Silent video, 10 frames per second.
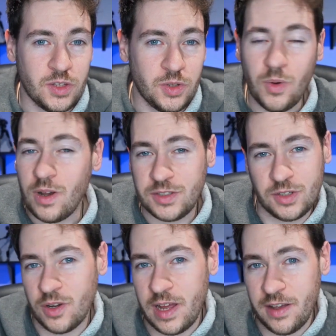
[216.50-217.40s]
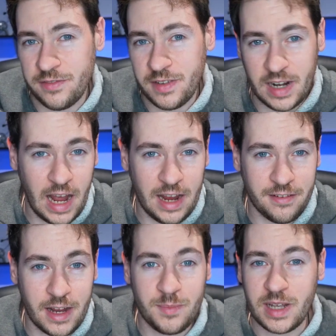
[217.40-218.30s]
you also don't have an I,
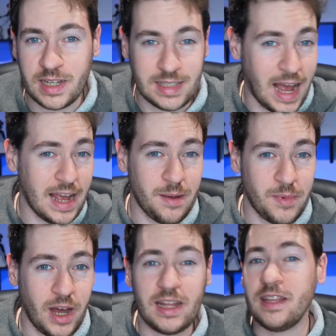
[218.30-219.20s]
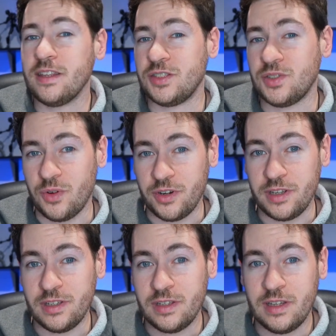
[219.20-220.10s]
right? Because I am not in the
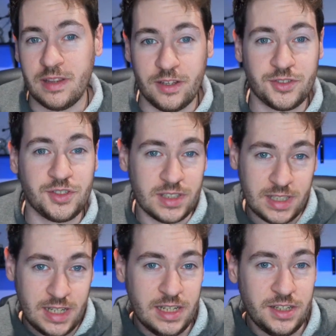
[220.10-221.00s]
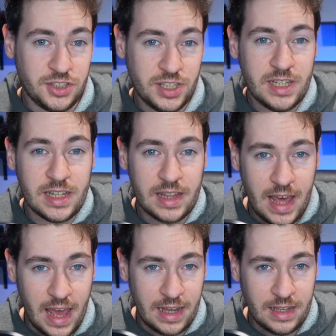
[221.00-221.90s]
story. There's just he, she, and
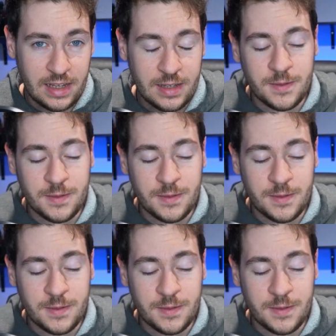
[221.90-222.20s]
they.